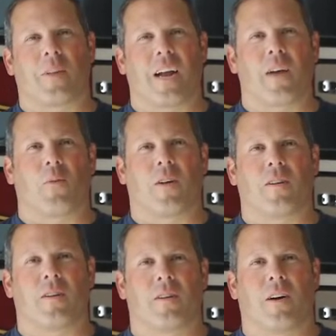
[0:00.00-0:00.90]
the
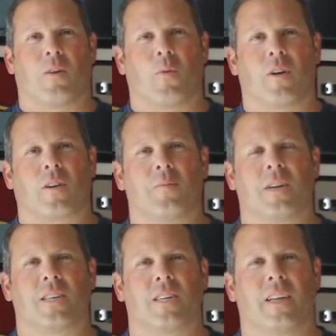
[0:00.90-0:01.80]
9/11
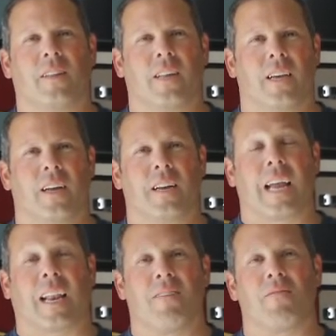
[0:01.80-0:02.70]
Commission and the
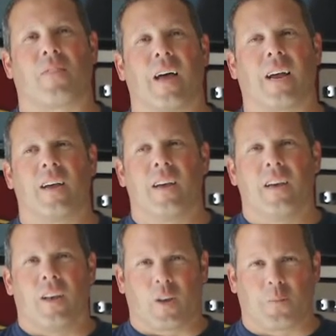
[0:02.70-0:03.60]
9/11 flag
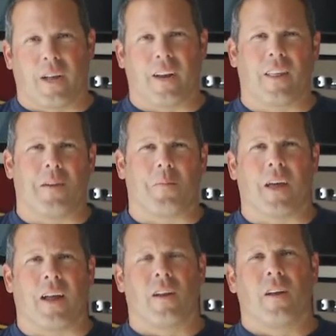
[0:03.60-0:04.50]
explained to them
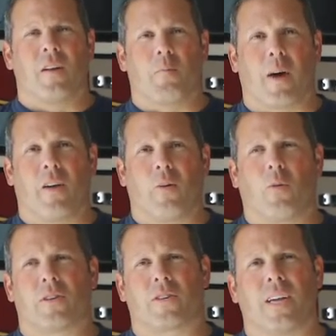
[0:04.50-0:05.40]
that by
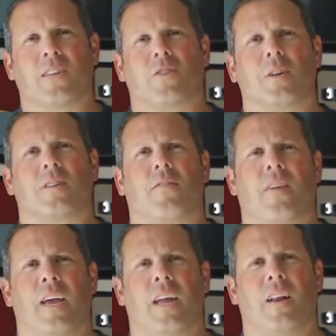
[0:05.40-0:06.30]
a strange twist of
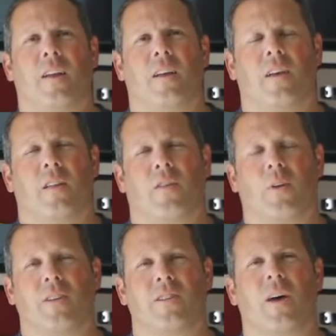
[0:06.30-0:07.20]
fate, the
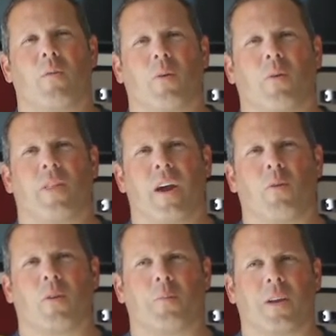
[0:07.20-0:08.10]
reason that we were there
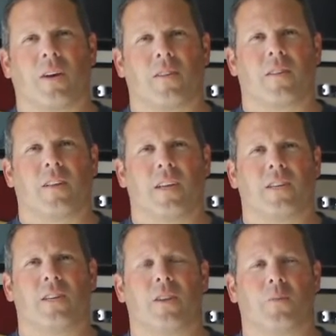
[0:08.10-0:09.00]
was because of the
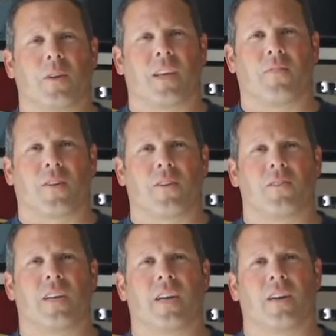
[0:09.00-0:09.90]
shooting with
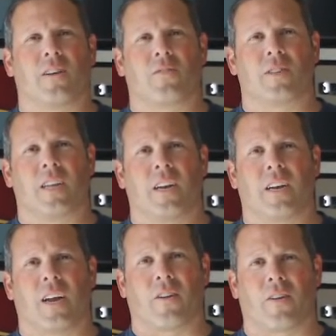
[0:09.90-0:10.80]
Giffords and Christina
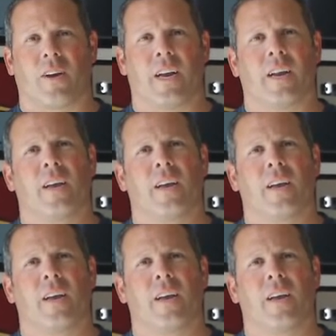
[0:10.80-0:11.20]
Taylor Green,